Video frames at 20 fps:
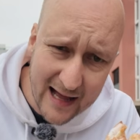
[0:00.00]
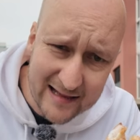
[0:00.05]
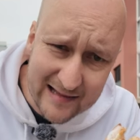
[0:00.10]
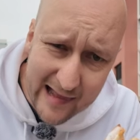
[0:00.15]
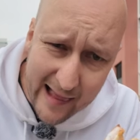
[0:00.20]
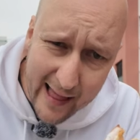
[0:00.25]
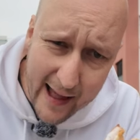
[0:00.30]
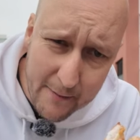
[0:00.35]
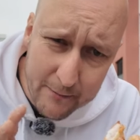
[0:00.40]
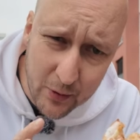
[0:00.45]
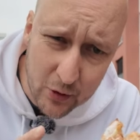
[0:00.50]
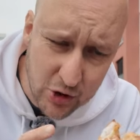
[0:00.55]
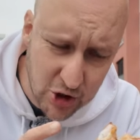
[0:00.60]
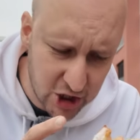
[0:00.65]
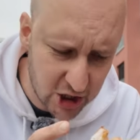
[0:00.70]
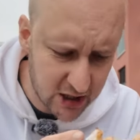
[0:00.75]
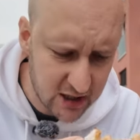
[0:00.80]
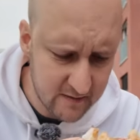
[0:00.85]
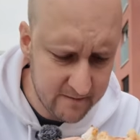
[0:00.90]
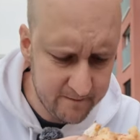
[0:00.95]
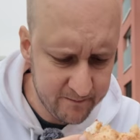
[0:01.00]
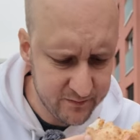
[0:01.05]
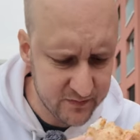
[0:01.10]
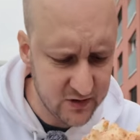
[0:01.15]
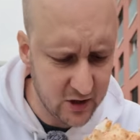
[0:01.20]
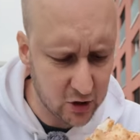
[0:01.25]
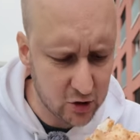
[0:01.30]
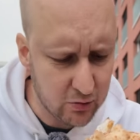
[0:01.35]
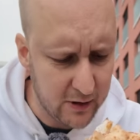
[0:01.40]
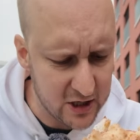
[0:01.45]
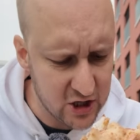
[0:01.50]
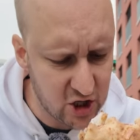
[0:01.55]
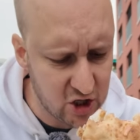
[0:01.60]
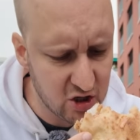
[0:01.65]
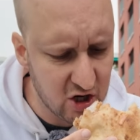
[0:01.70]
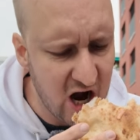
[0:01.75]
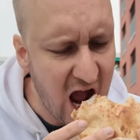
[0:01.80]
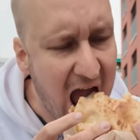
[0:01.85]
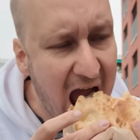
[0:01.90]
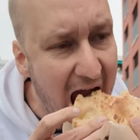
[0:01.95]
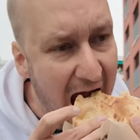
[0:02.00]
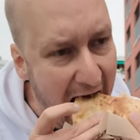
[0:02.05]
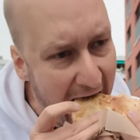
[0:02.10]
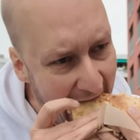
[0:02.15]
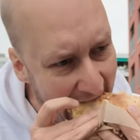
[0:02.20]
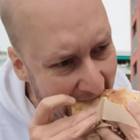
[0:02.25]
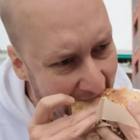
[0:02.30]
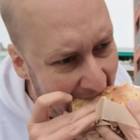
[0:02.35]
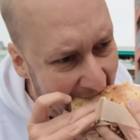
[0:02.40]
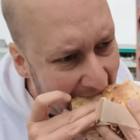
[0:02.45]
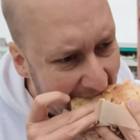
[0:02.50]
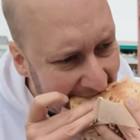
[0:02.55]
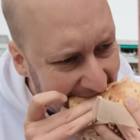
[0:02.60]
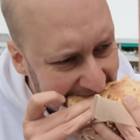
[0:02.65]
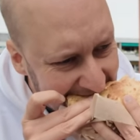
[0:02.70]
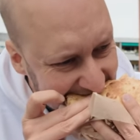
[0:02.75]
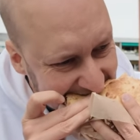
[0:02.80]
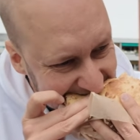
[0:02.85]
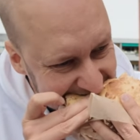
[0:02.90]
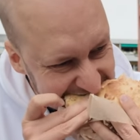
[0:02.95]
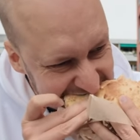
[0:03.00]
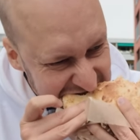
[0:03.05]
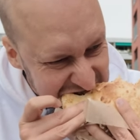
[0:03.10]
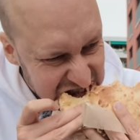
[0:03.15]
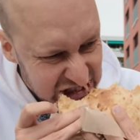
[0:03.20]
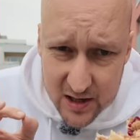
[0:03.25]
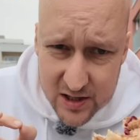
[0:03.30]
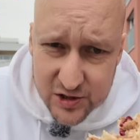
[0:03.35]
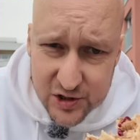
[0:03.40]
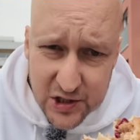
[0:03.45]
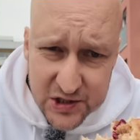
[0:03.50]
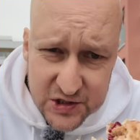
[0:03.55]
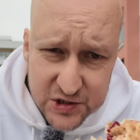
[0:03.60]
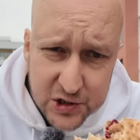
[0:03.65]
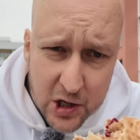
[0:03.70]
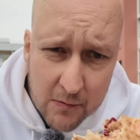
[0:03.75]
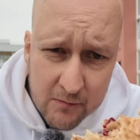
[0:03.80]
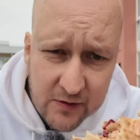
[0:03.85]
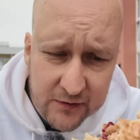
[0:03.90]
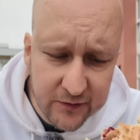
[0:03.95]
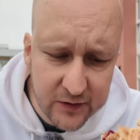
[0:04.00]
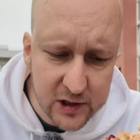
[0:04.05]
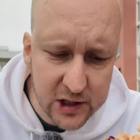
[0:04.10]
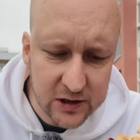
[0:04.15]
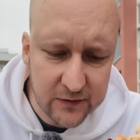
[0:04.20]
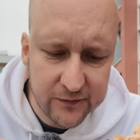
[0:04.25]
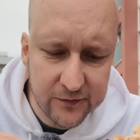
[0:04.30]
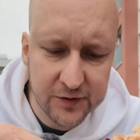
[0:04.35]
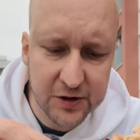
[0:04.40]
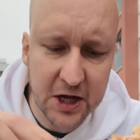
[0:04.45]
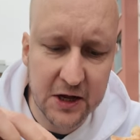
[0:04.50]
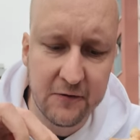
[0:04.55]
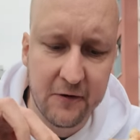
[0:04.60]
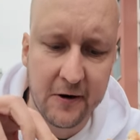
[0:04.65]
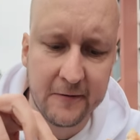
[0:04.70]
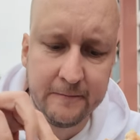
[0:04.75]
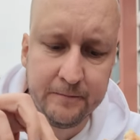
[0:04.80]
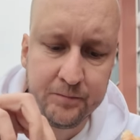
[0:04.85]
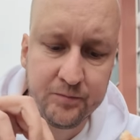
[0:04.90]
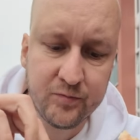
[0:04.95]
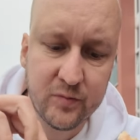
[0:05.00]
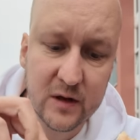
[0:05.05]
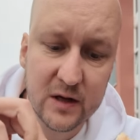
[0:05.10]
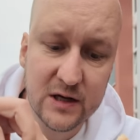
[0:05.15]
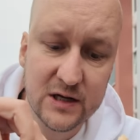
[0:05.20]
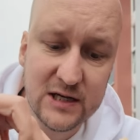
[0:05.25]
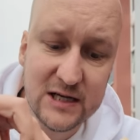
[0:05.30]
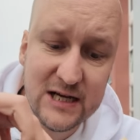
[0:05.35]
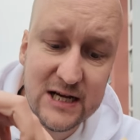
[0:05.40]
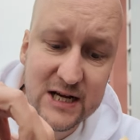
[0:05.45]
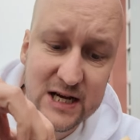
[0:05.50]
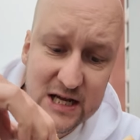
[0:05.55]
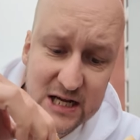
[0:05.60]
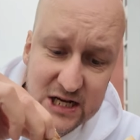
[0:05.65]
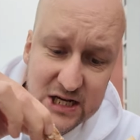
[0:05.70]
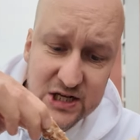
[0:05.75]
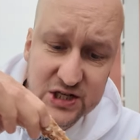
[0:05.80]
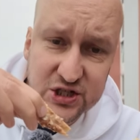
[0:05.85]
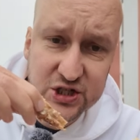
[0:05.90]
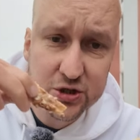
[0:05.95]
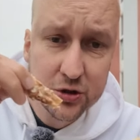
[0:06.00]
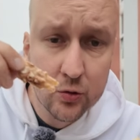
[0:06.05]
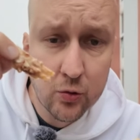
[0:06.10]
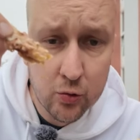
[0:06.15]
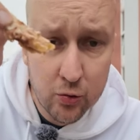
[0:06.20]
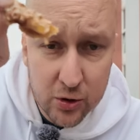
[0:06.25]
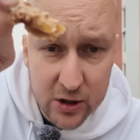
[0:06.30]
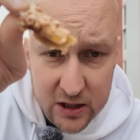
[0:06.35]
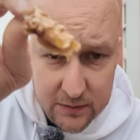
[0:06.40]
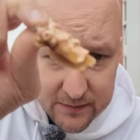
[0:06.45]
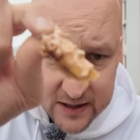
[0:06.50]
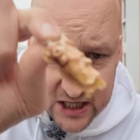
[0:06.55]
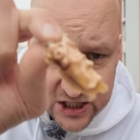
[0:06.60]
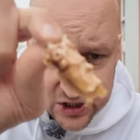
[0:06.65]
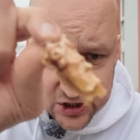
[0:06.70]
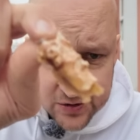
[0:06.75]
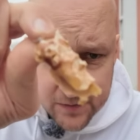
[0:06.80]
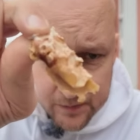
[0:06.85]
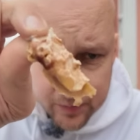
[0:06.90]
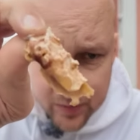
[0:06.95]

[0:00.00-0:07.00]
and lamb or chicken, not quite sure. It doesn't come with a lot of flavor. It is real meat,